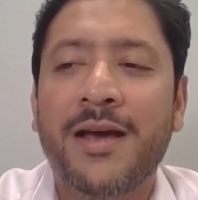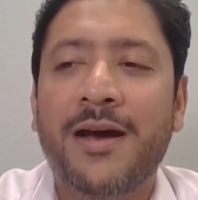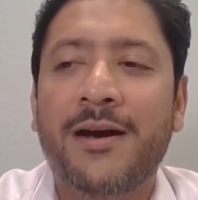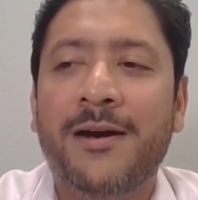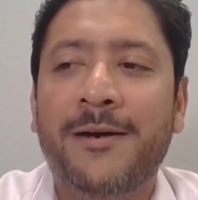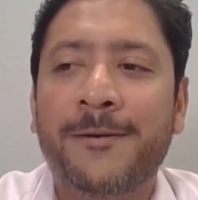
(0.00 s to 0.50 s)

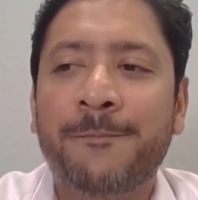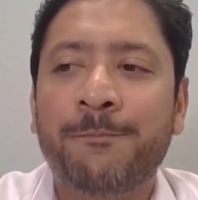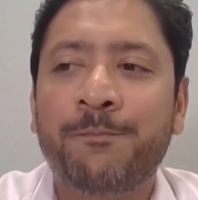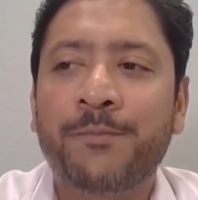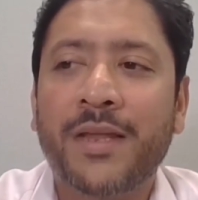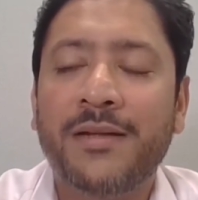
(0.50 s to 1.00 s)

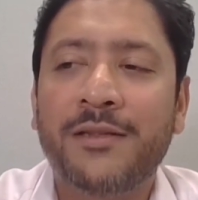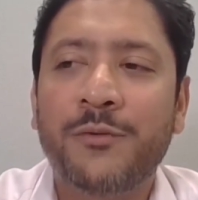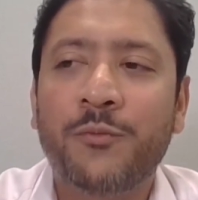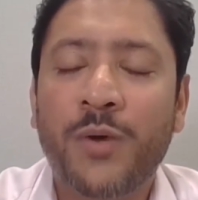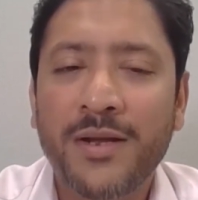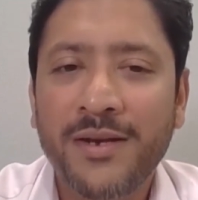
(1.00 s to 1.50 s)
The
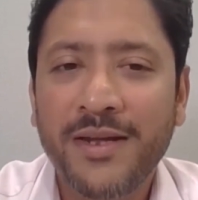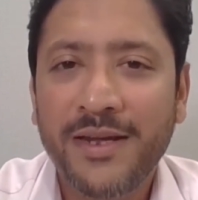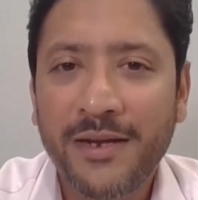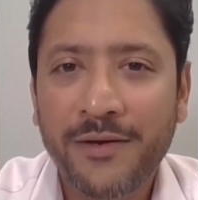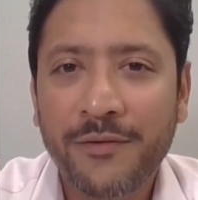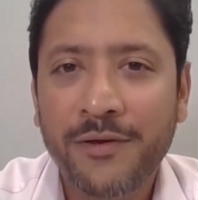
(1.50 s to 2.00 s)
one
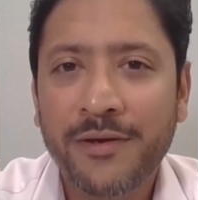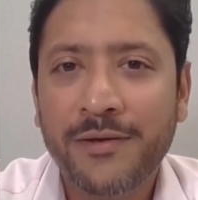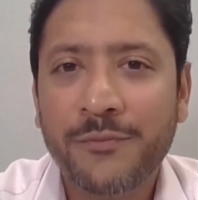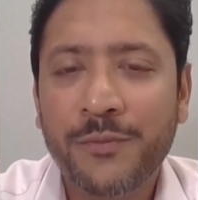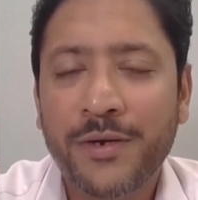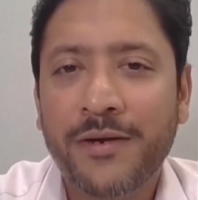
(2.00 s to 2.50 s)
area
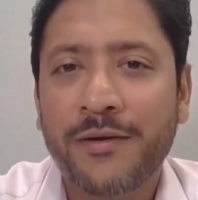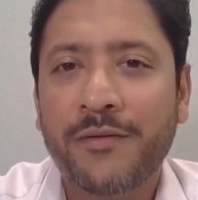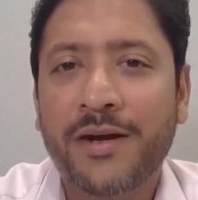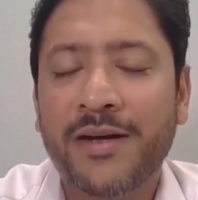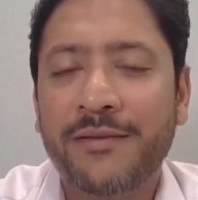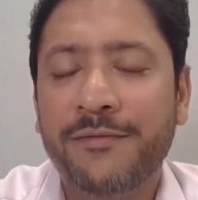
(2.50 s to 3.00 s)

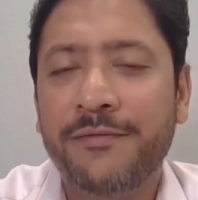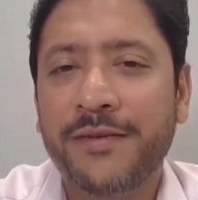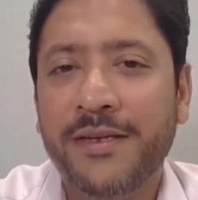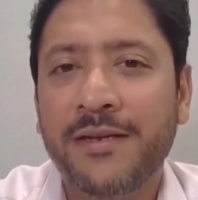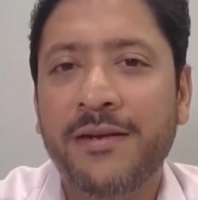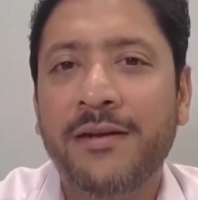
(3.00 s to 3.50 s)
where I
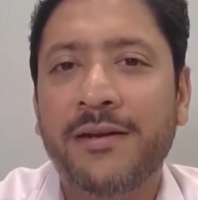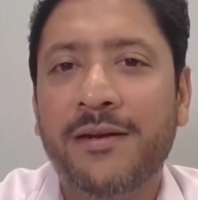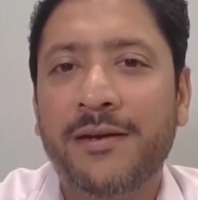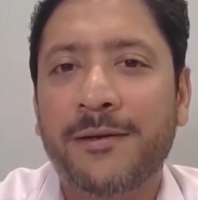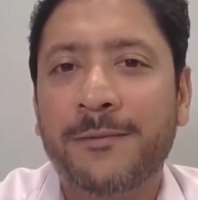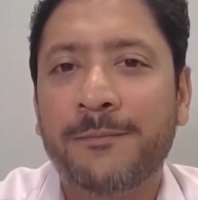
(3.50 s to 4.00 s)
feel
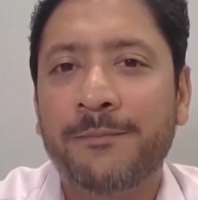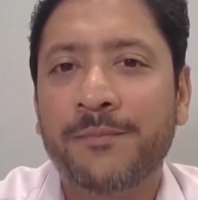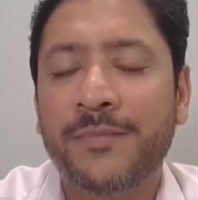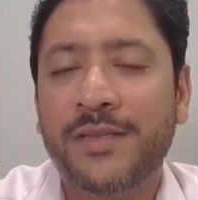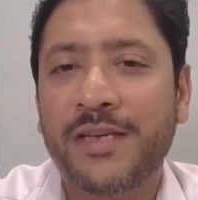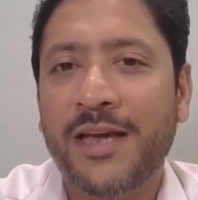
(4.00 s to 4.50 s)

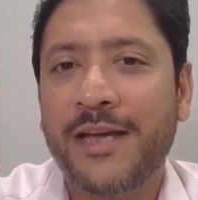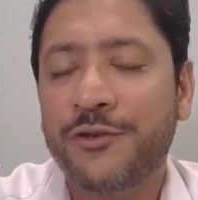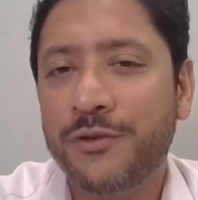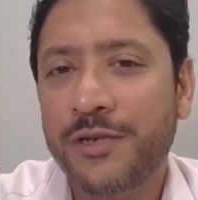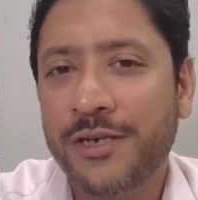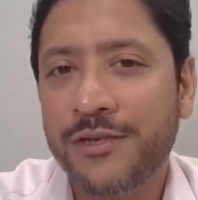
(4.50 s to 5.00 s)
the
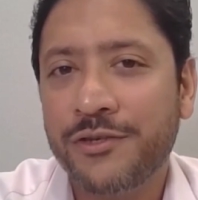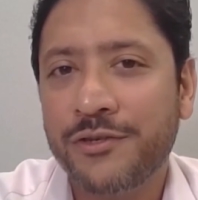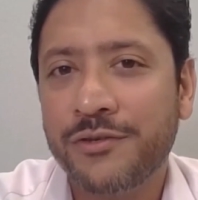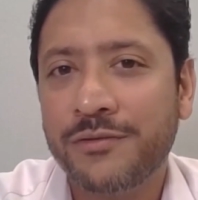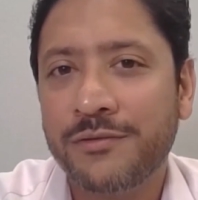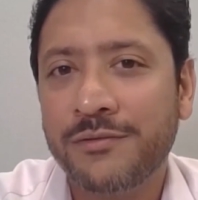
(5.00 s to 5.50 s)

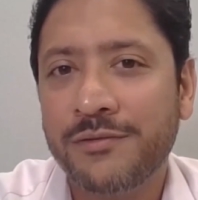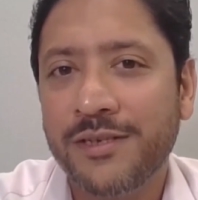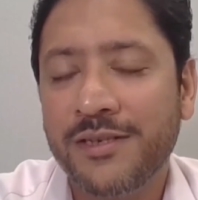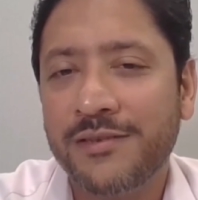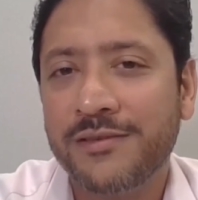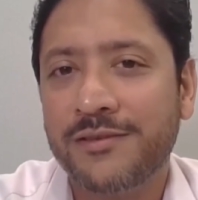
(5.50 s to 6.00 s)
education
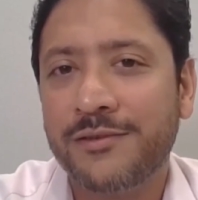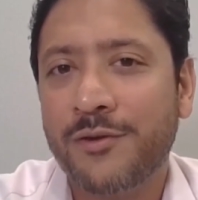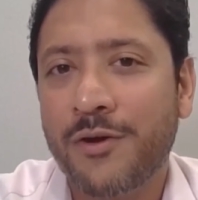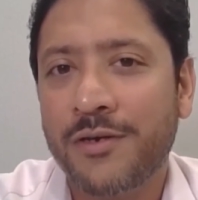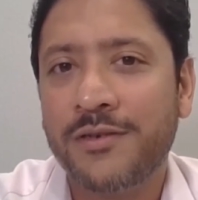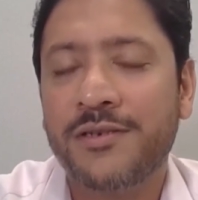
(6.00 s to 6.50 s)
is
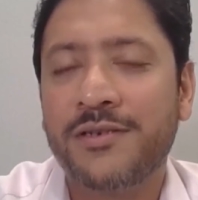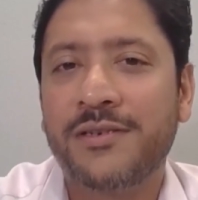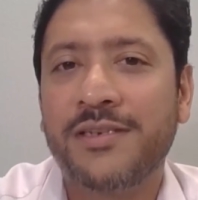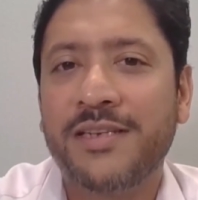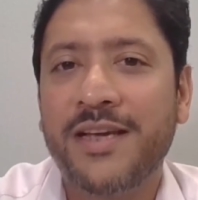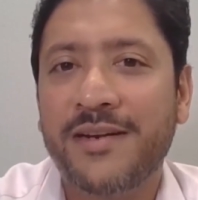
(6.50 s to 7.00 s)
not
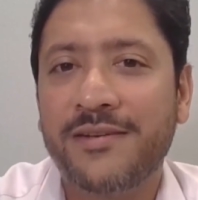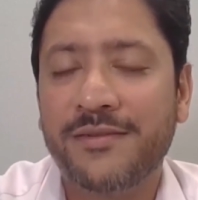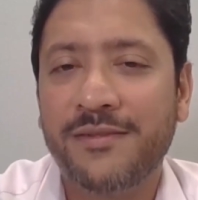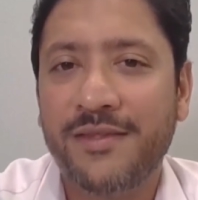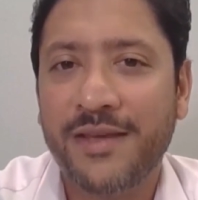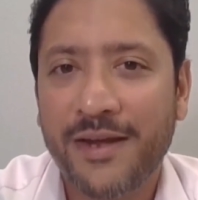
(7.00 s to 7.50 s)
yet
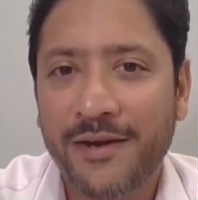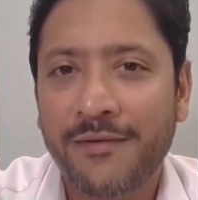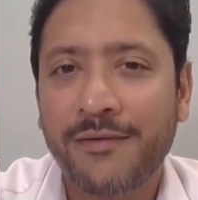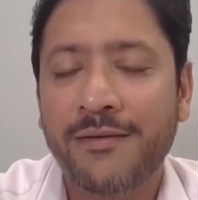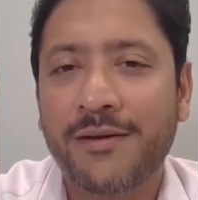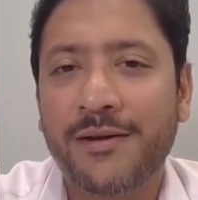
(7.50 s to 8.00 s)

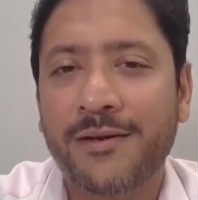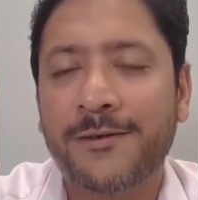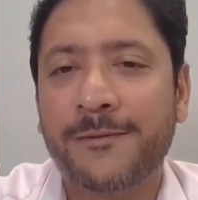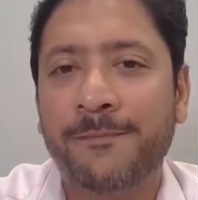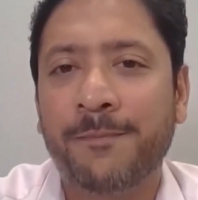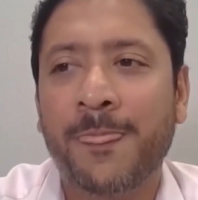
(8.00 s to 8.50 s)
there,
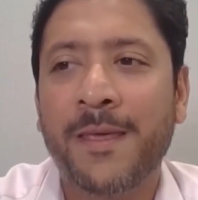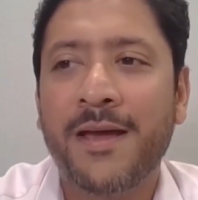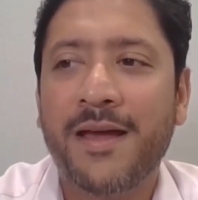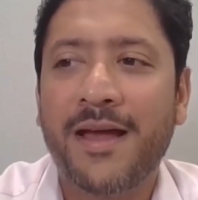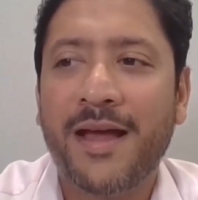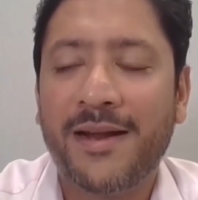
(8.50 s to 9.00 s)
and
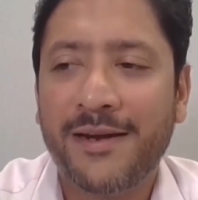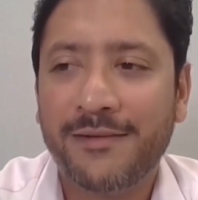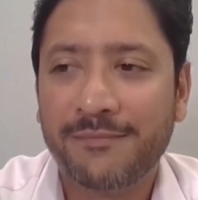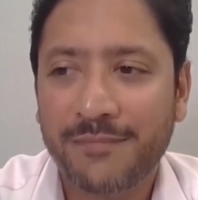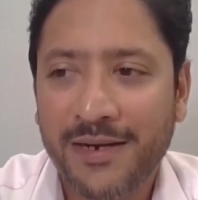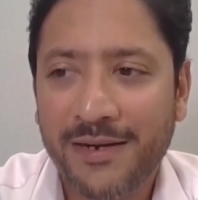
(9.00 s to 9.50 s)

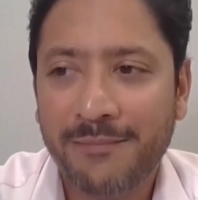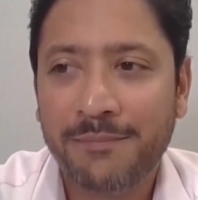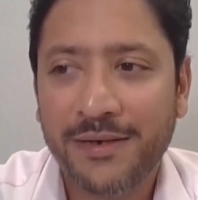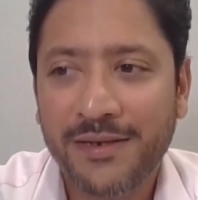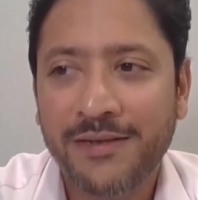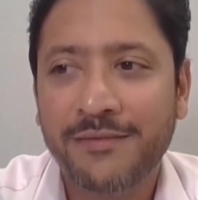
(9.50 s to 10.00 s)
I
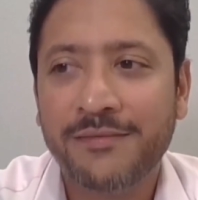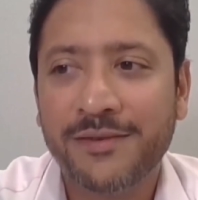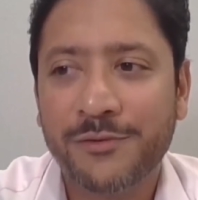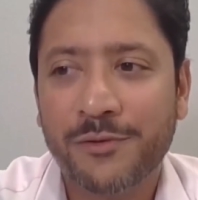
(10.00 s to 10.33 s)
believe is